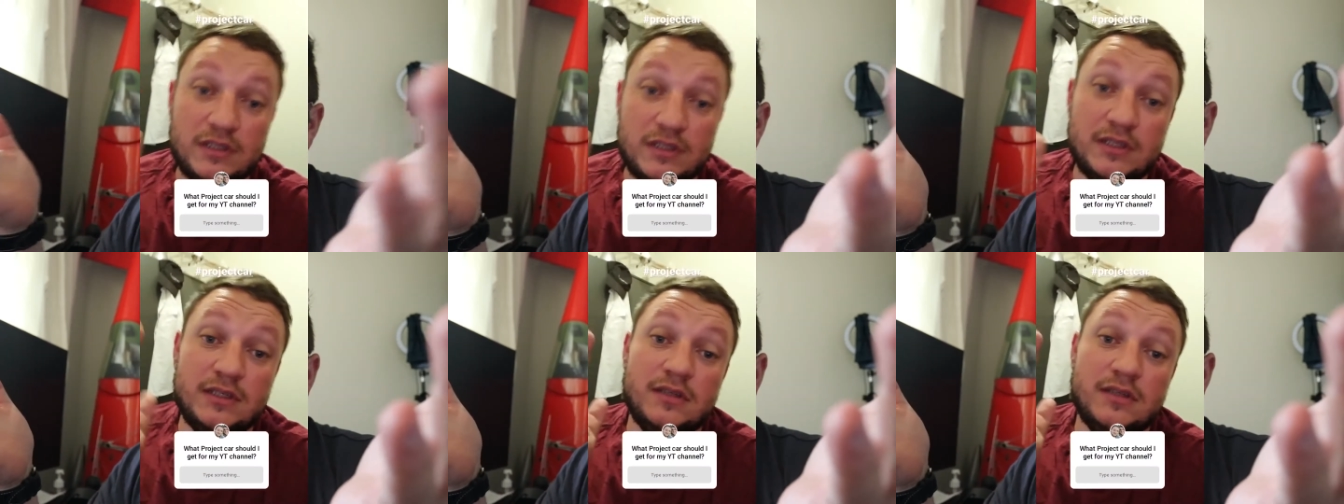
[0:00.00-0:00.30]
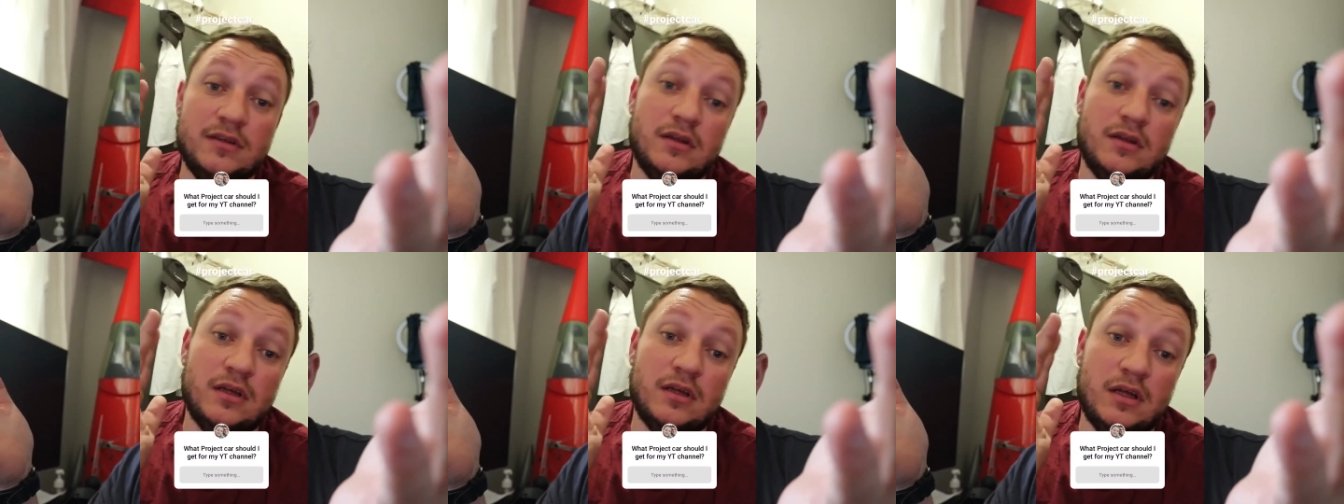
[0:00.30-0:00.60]
what
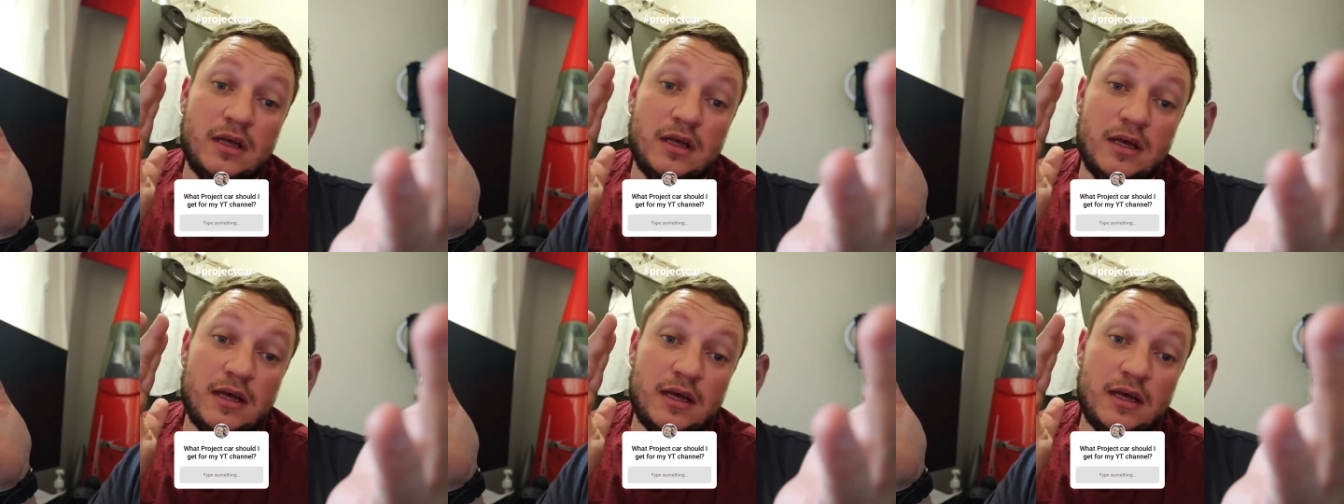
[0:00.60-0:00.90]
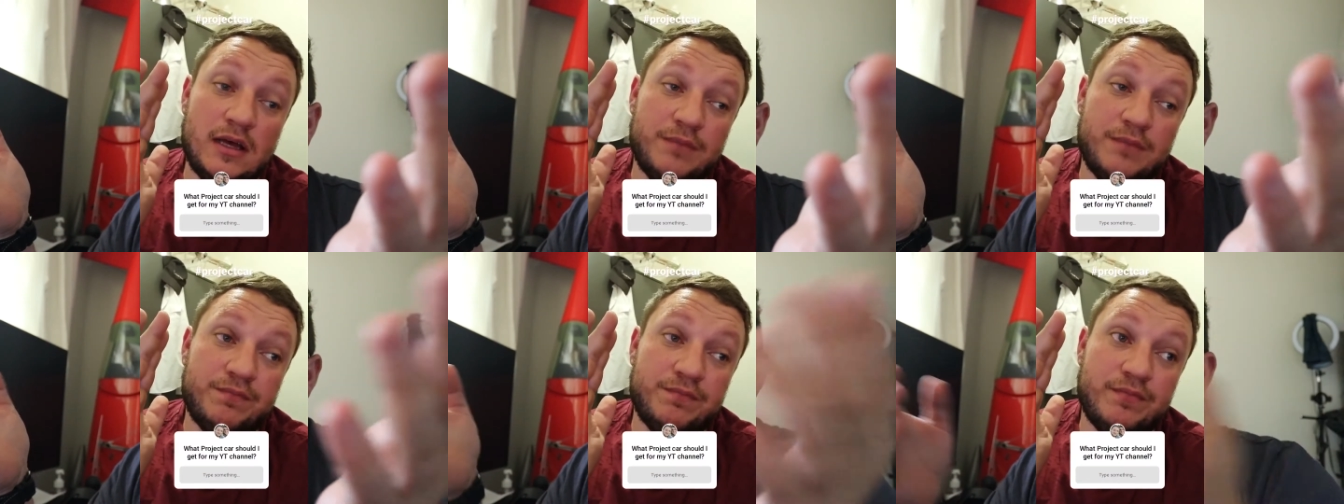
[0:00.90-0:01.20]
do you think I
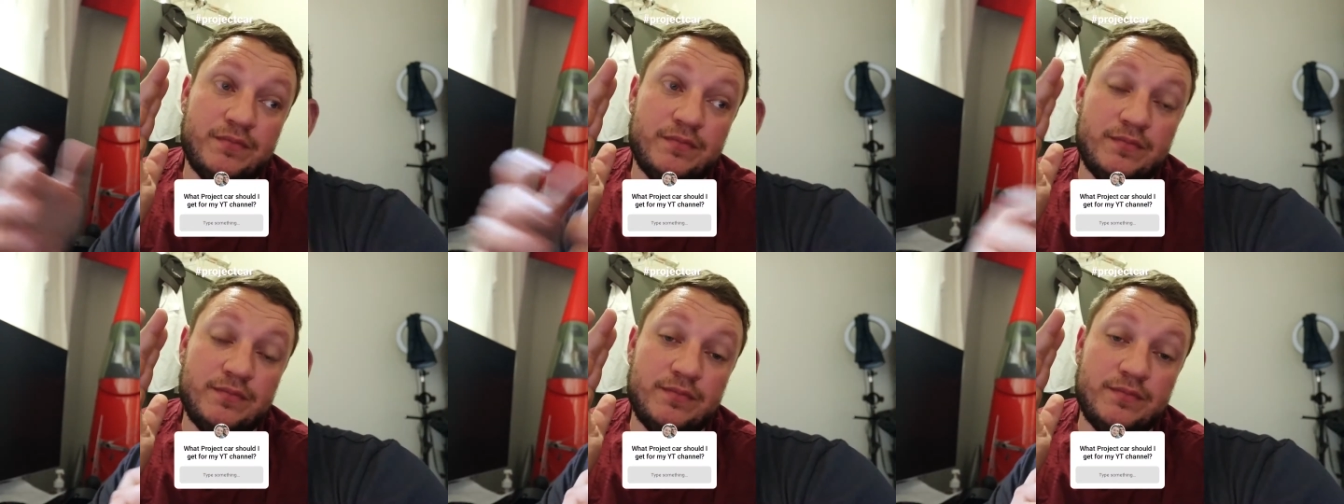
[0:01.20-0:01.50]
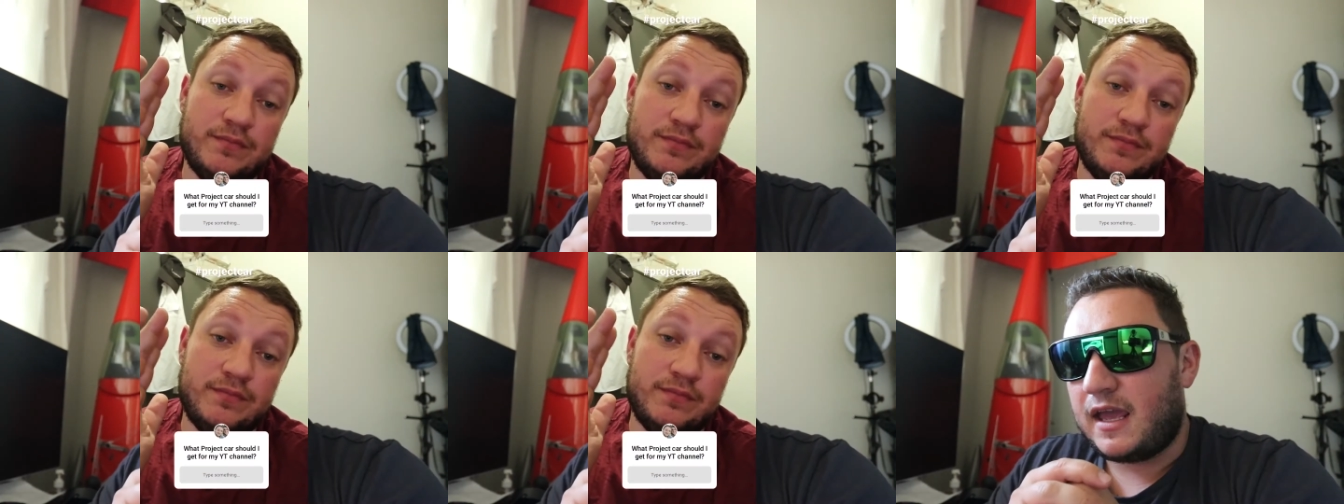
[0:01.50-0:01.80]
should get?
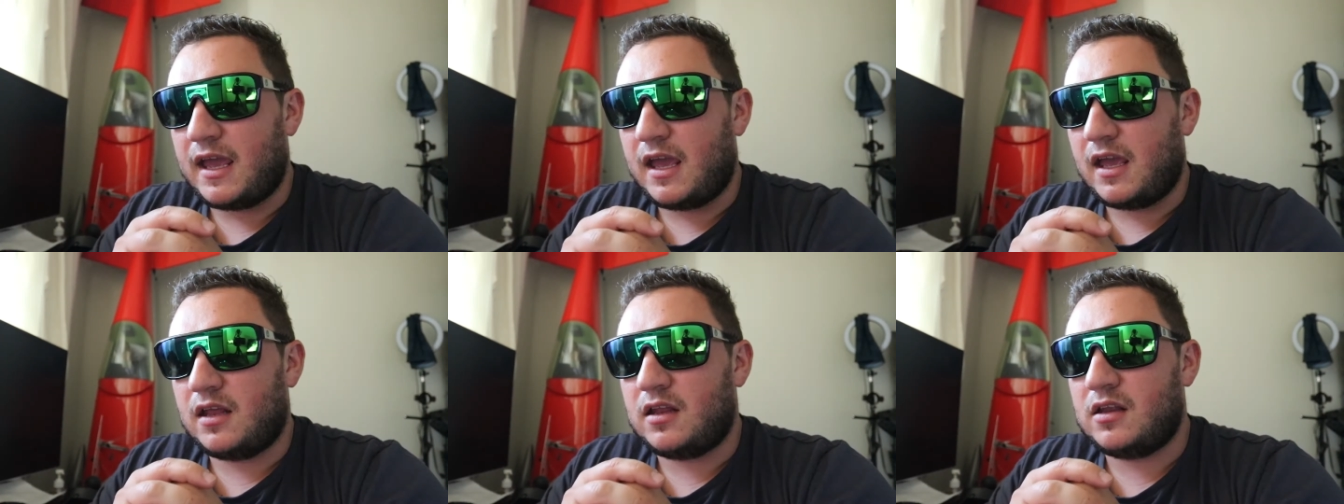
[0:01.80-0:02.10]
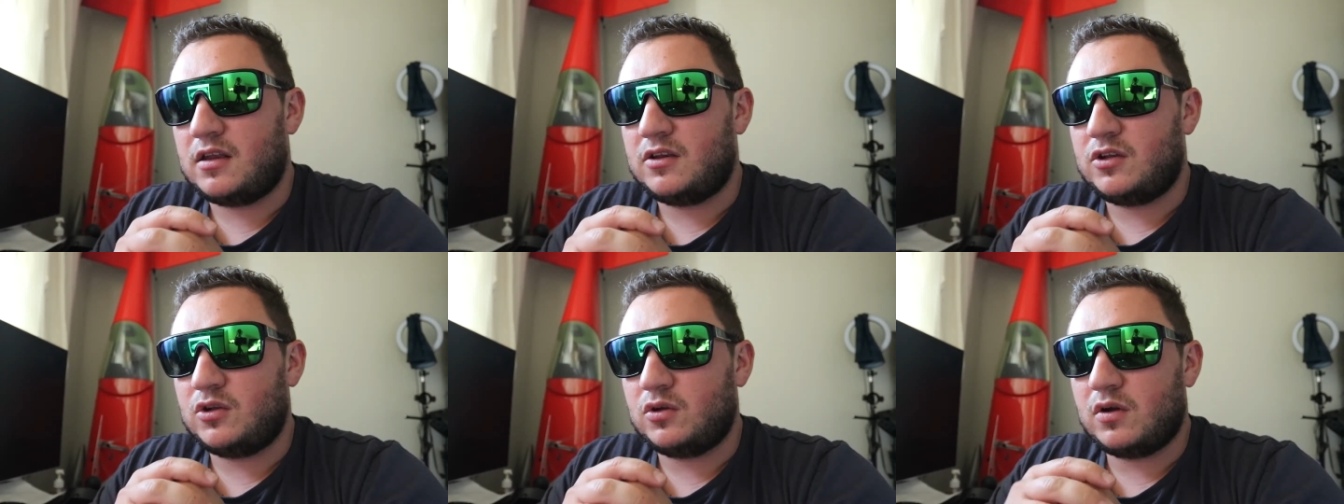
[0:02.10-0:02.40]

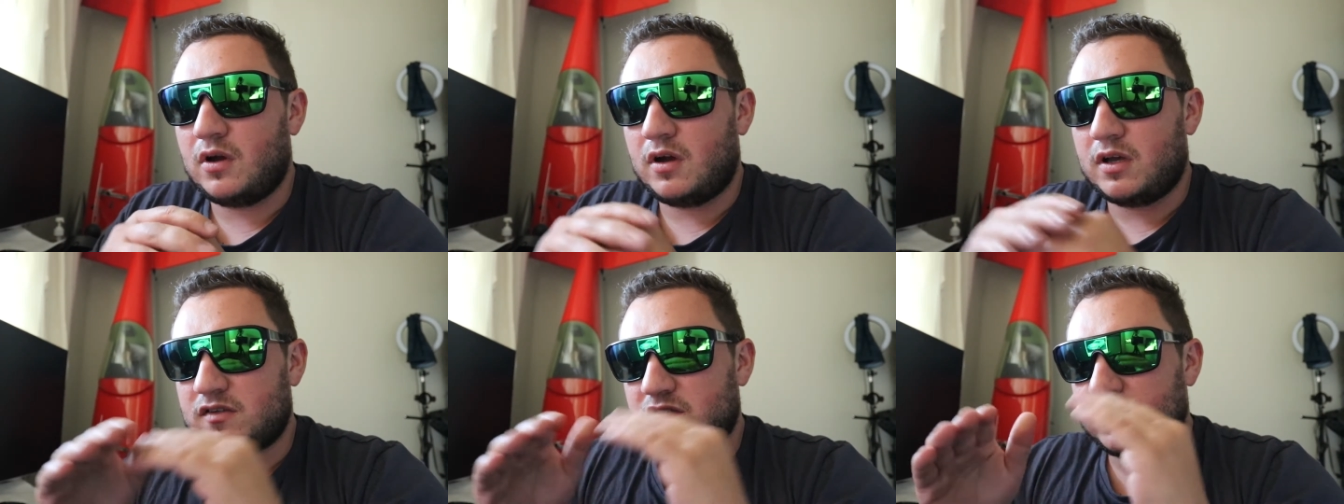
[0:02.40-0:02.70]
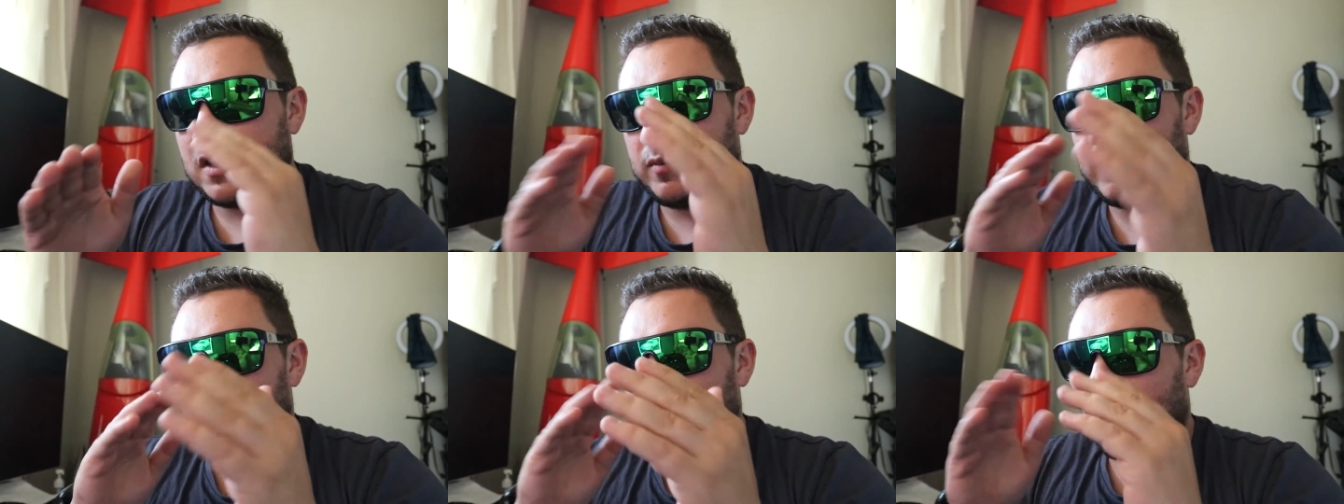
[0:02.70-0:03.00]
And you guys
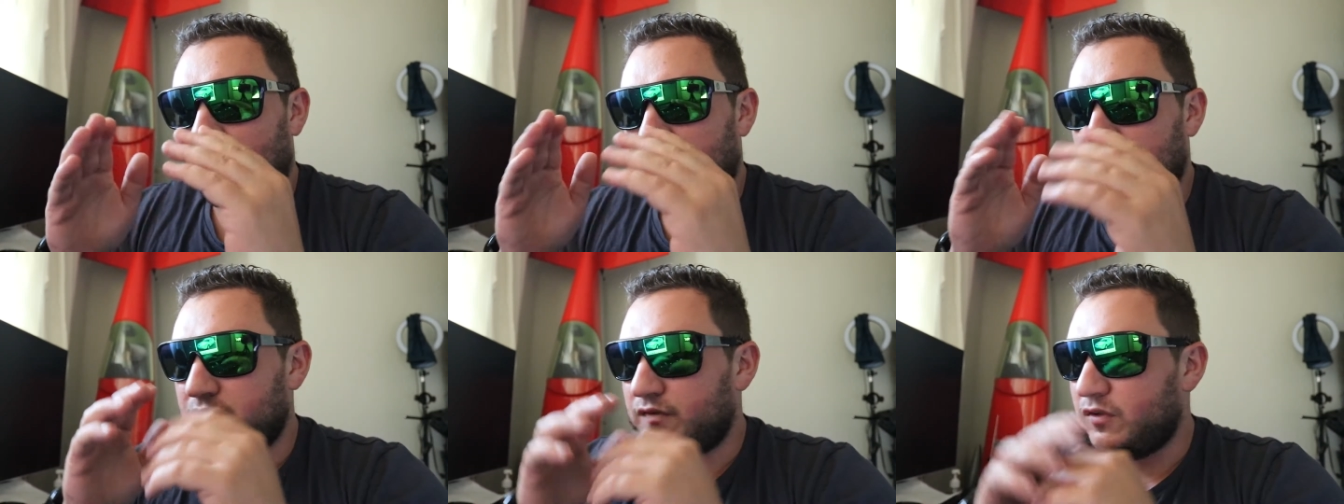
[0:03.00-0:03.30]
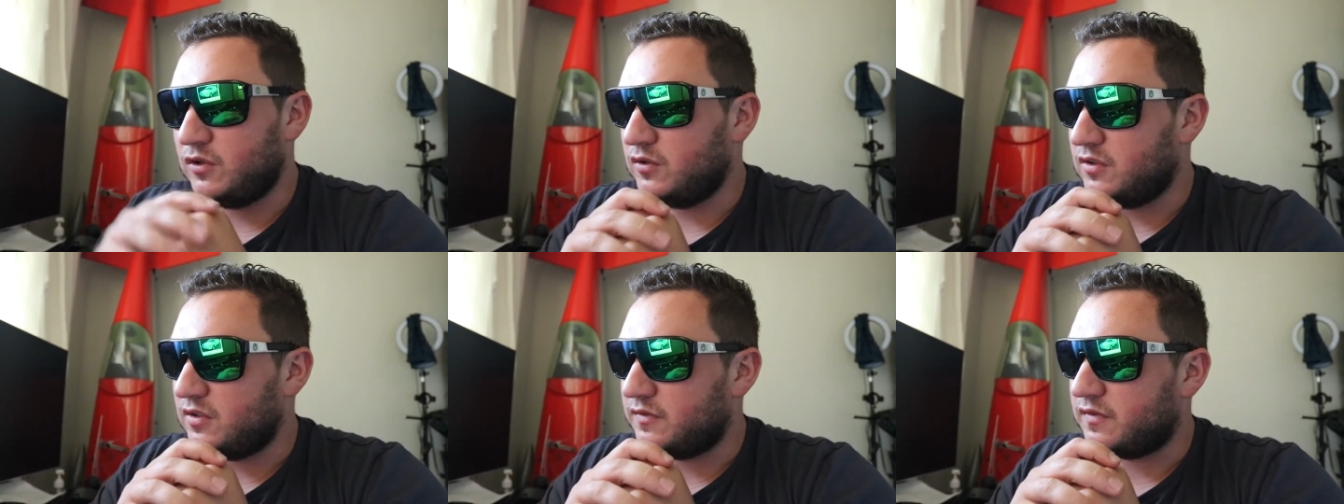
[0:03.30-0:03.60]
gave me quite a
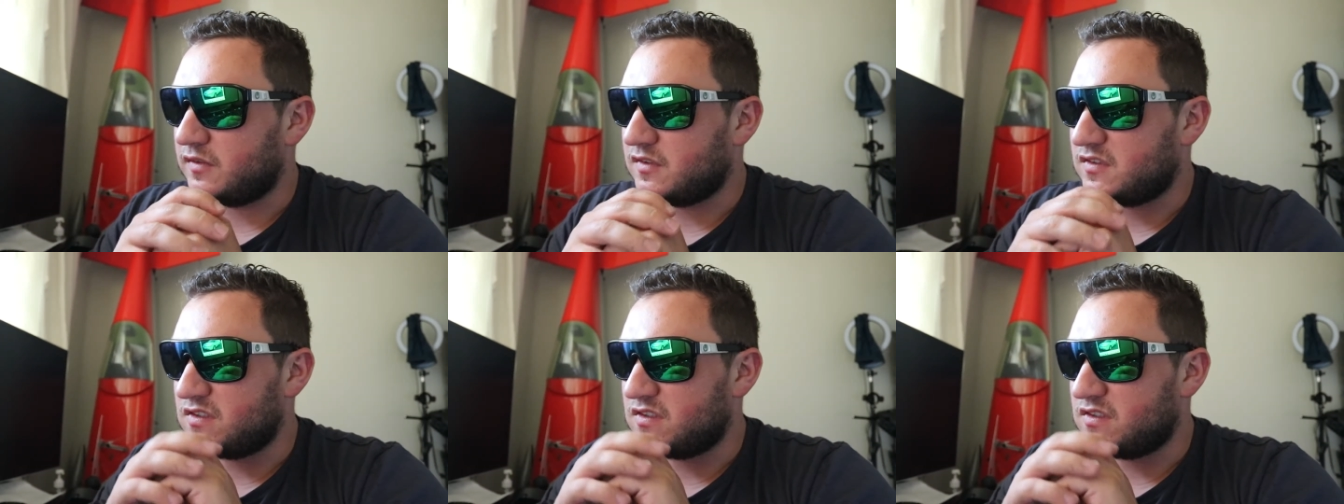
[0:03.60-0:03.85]
few different